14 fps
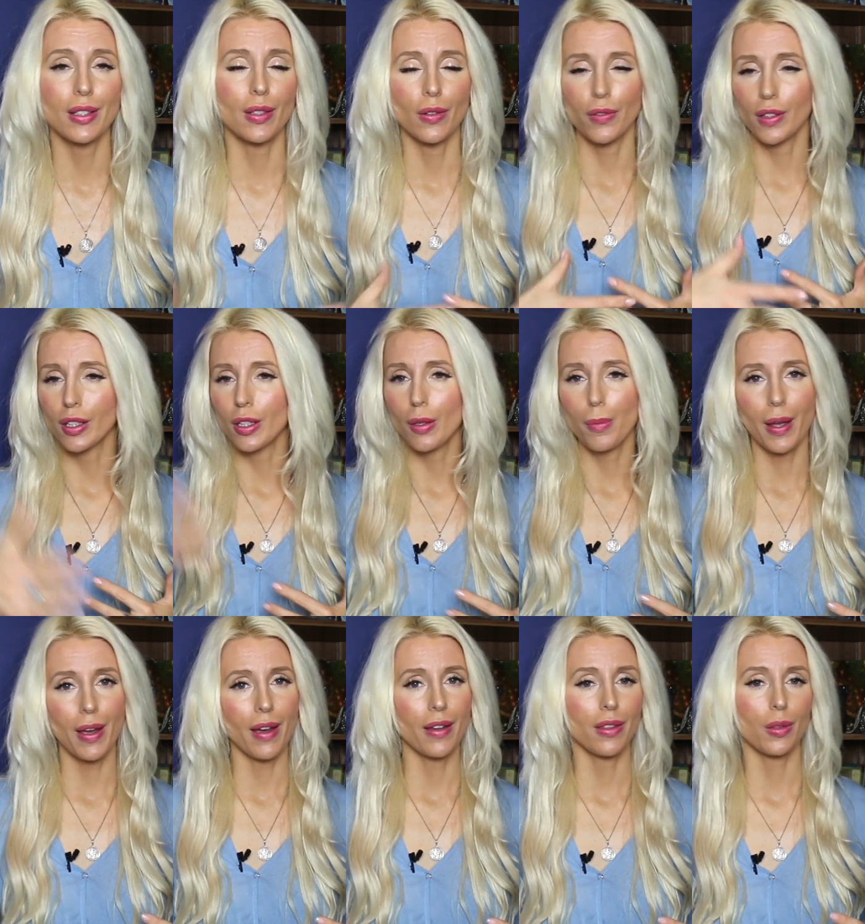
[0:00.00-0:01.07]
So fill your
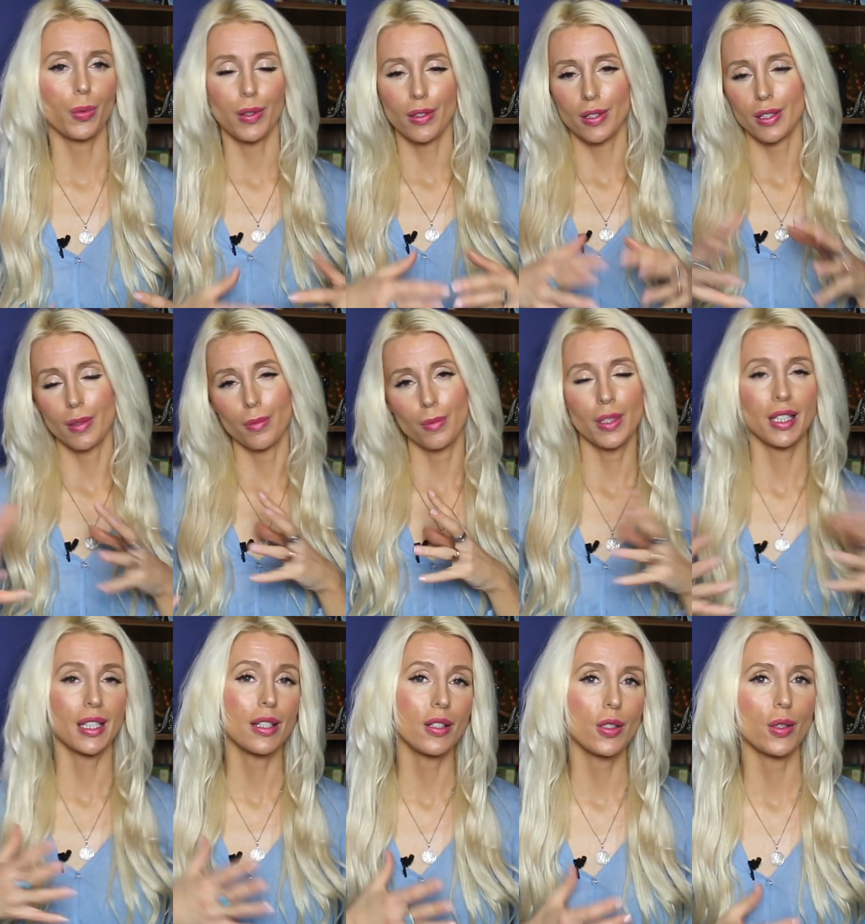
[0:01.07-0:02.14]
bath with some
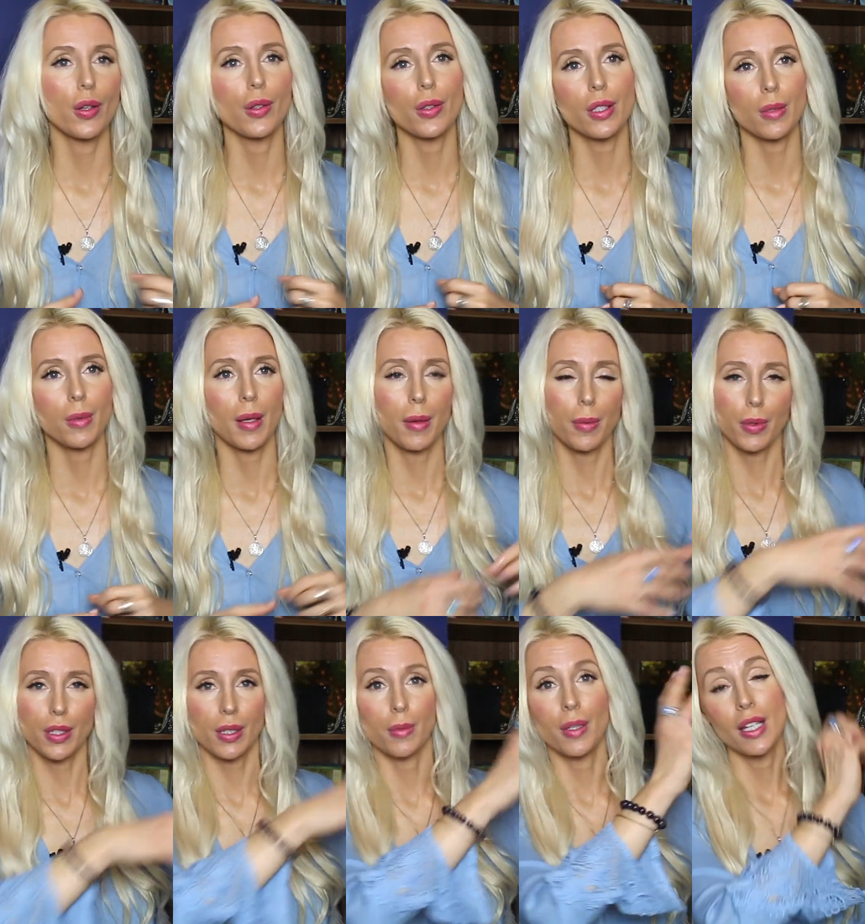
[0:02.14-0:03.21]
sea salts, maybe
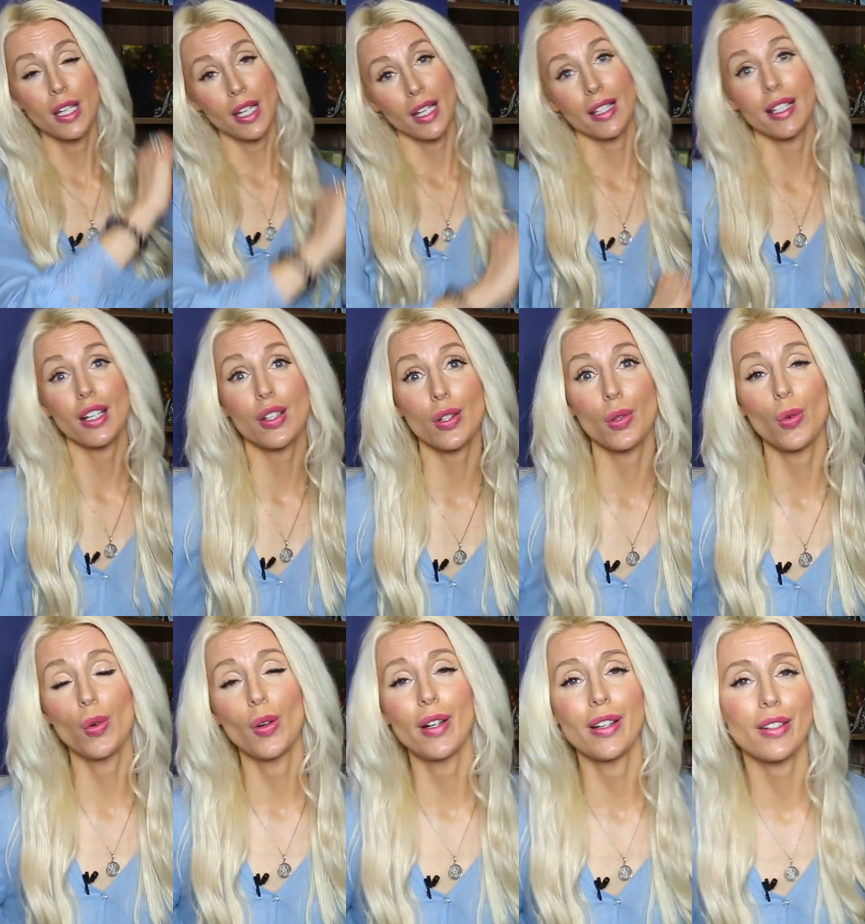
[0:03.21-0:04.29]
put some essential
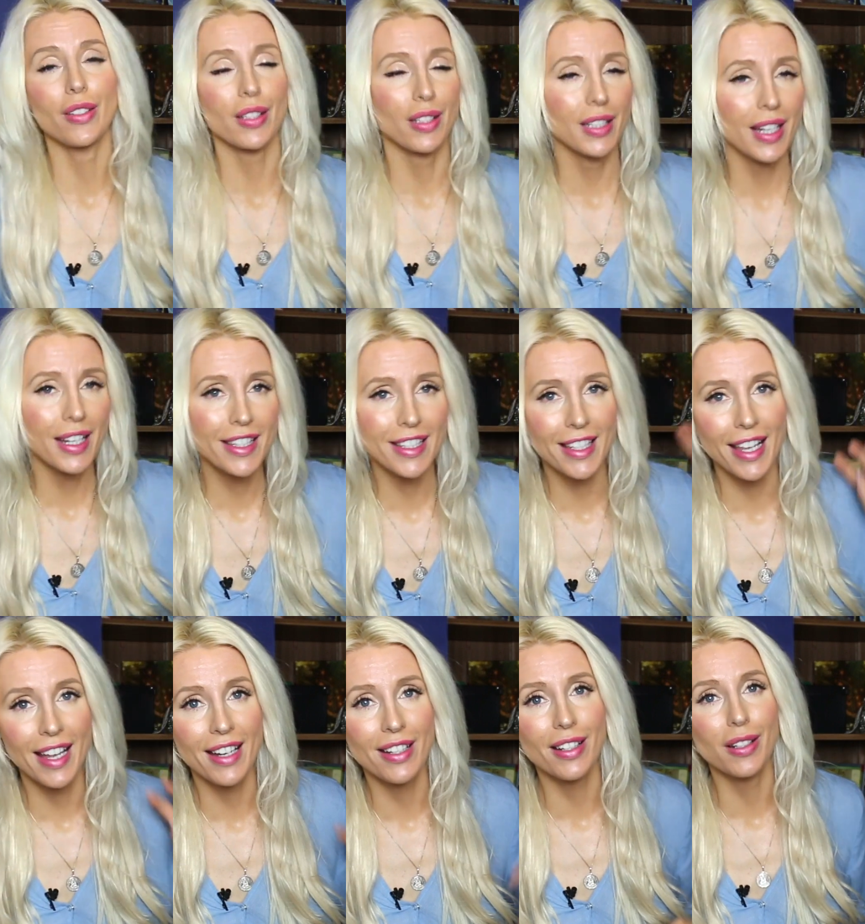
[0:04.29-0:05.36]
oils, a nice
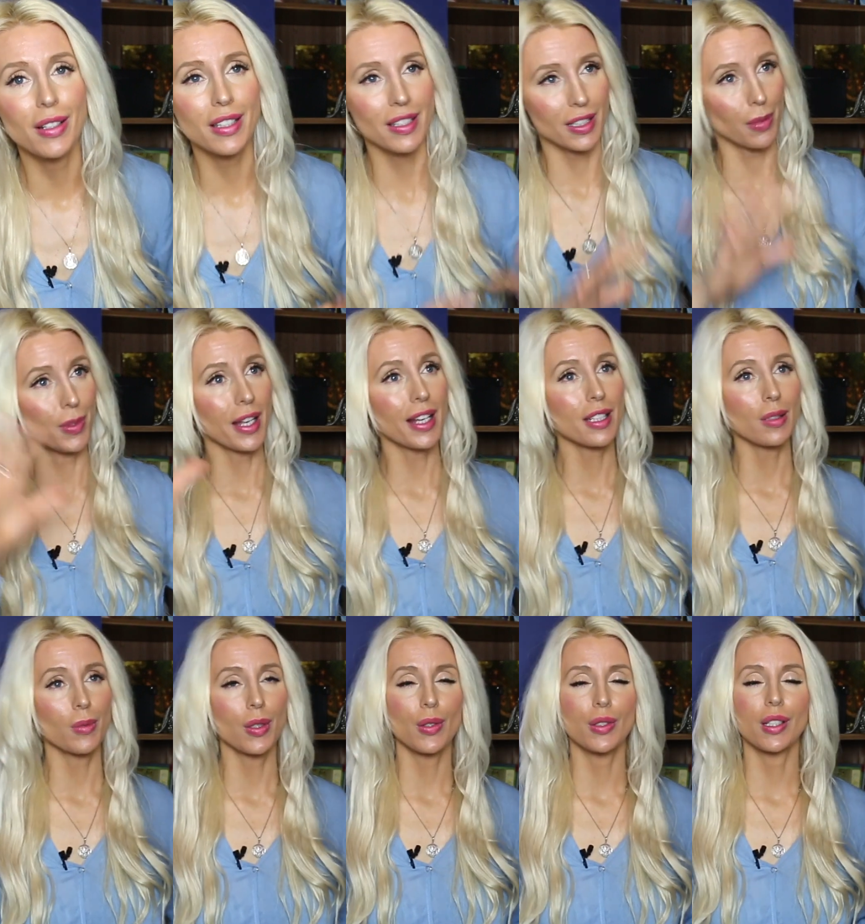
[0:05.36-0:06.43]
candle, some
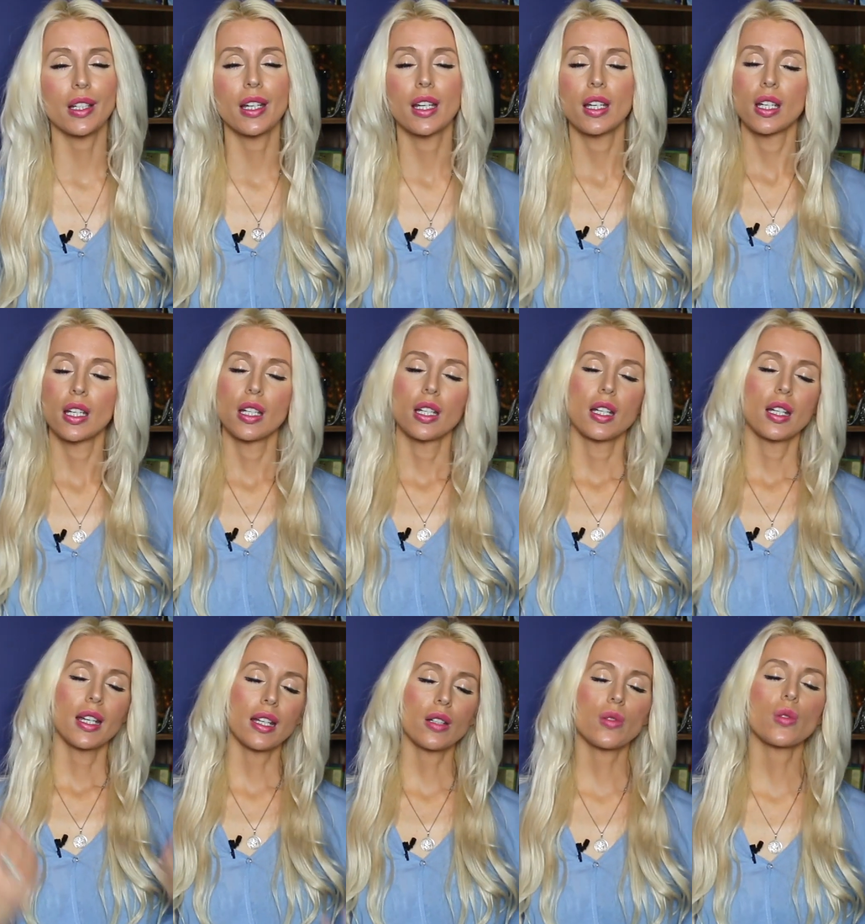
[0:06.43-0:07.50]
nice music,
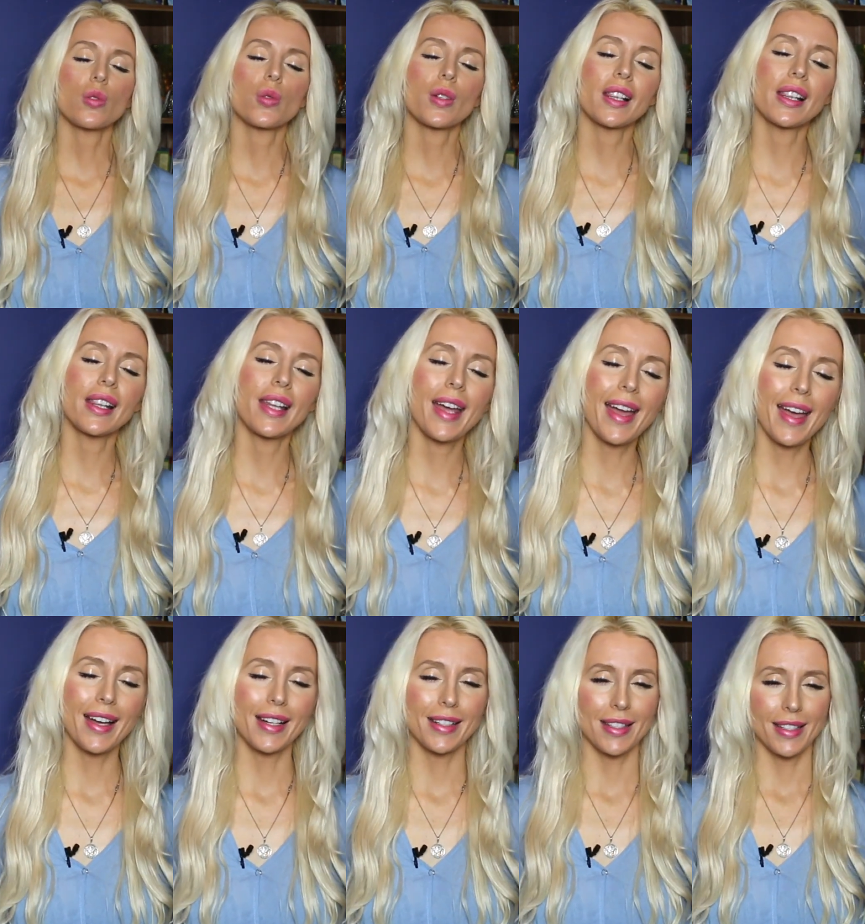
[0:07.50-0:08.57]
and
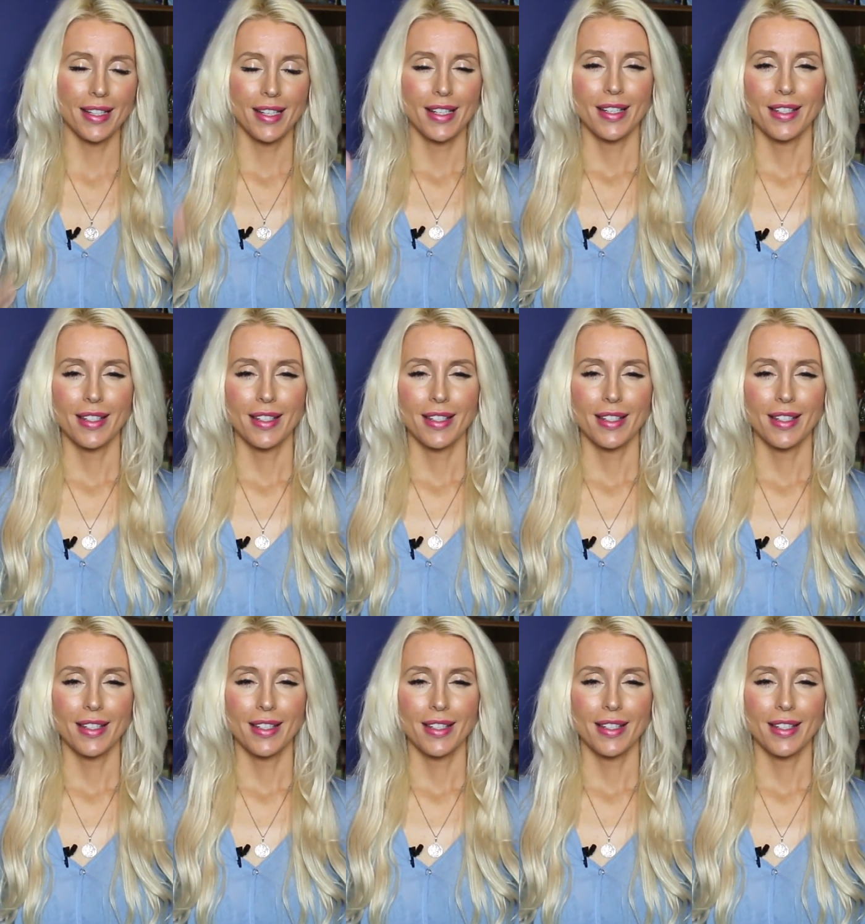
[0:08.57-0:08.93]
relax.